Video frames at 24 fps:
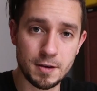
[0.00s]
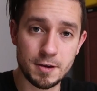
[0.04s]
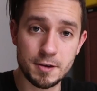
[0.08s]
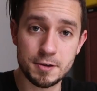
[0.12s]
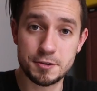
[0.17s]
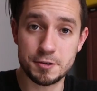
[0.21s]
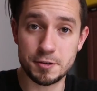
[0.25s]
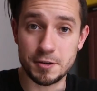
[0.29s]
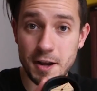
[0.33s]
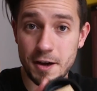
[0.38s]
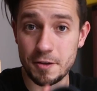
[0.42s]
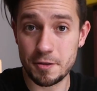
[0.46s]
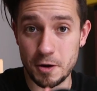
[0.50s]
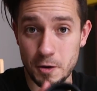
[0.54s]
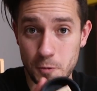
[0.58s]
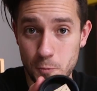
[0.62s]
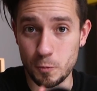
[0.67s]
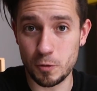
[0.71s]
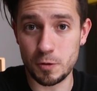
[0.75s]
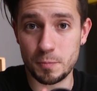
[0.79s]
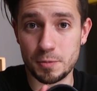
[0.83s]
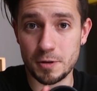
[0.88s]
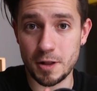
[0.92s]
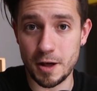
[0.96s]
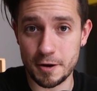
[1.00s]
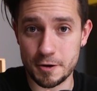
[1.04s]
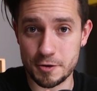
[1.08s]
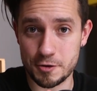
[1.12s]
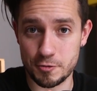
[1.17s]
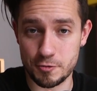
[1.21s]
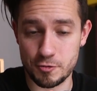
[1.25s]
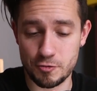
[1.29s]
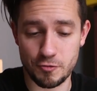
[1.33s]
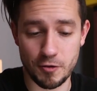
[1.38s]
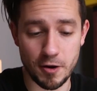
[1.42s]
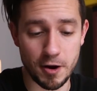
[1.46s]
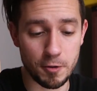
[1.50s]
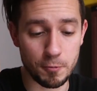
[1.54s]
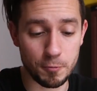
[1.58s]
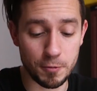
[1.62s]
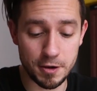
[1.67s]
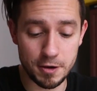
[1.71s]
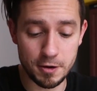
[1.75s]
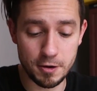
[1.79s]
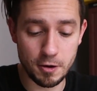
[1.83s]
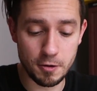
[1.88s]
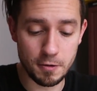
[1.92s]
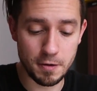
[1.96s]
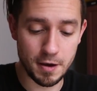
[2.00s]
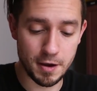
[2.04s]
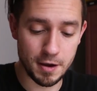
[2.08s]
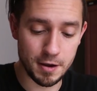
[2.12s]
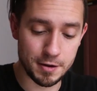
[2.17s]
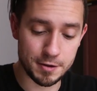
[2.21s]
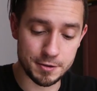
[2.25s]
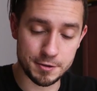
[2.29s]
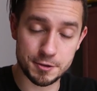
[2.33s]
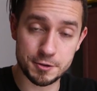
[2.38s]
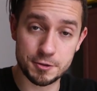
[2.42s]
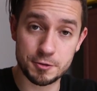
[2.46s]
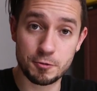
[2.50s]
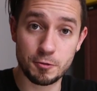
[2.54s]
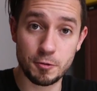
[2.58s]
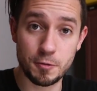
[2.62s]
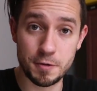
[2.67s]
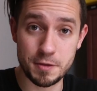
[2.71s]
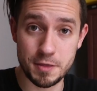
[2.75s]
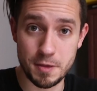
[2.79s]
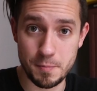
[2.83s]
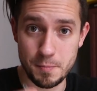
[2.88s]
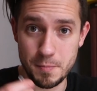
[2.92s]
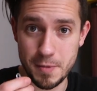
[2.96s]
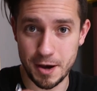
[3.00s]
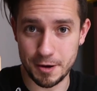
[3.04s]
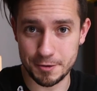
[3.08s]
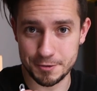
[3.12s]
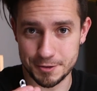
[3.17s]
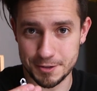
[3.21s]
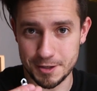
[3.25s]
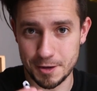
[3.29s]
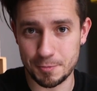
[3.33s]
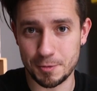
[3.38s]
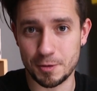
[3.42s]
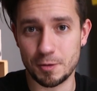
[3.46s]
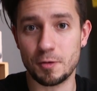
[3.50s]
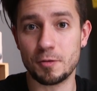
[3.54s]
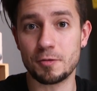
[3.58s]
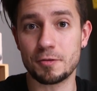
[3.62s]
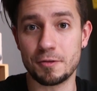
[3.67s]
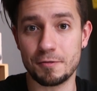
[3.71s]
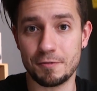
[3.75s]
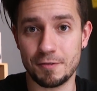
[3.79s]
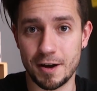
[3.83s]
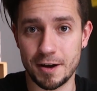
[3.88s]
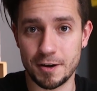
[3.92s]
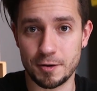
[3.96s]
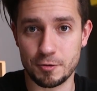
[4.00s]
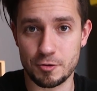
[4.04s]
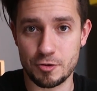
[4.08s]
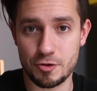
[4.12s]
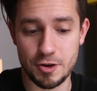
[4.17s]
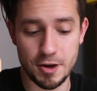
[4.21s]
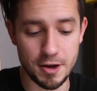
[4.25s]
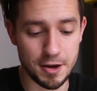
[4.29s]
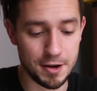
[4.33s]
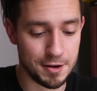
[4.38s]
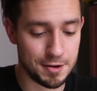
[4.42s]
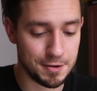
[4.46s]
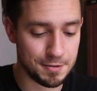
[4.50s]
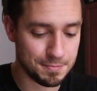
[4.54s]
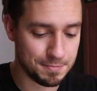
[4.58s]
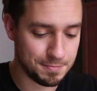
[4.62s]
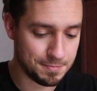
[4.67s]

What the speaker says: So now that our wood blocks are dry, we can go ahead and screw in the mounts that will hold the vinyl shade.